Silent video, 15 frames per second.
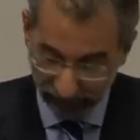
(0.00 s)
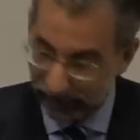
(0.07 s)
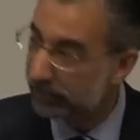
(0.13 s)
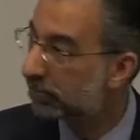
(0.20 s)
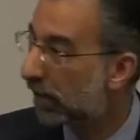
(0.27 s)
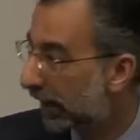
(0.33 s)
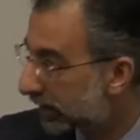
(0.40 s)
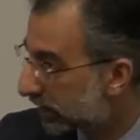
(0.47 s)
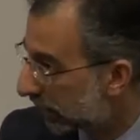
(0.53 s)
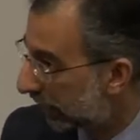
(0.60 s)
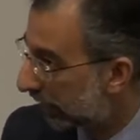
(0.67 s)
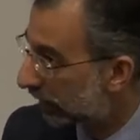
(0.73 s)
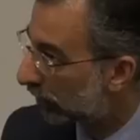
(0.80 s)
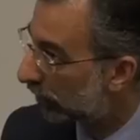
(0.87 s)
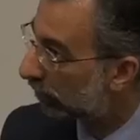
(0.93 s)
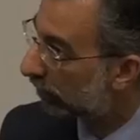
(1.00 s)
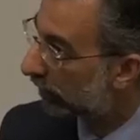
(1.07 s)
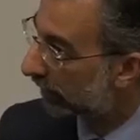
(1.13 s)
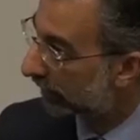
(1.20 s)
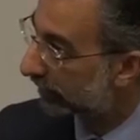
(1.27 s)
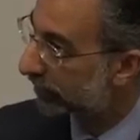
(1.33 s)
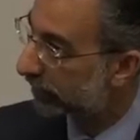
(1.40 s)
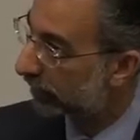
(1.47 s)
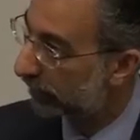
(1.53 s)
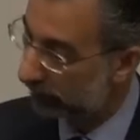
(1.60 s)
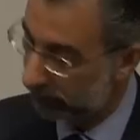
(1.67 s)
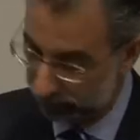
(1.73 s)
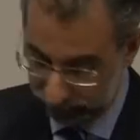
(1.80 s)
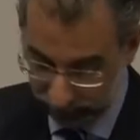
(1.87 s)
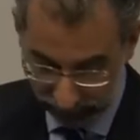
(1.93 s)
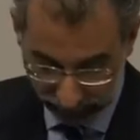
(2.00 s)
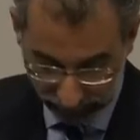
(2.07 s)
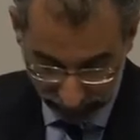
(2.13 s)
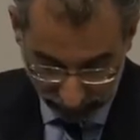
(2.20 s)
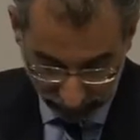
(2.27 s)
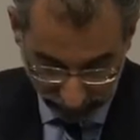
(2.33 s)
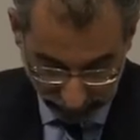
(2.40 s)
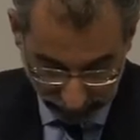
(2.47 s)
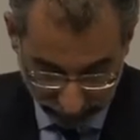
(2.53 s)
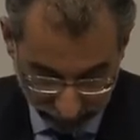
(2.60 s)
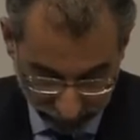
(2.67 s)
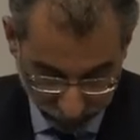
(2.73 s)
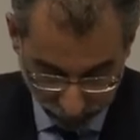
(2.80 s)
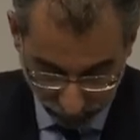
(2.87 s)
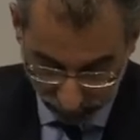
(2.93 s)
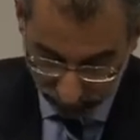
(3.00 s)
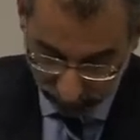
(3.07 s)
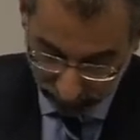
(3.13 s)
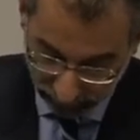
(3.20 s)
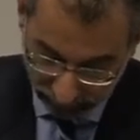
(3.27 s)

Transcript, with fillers: It's my take on this, and I hope uh, you'll...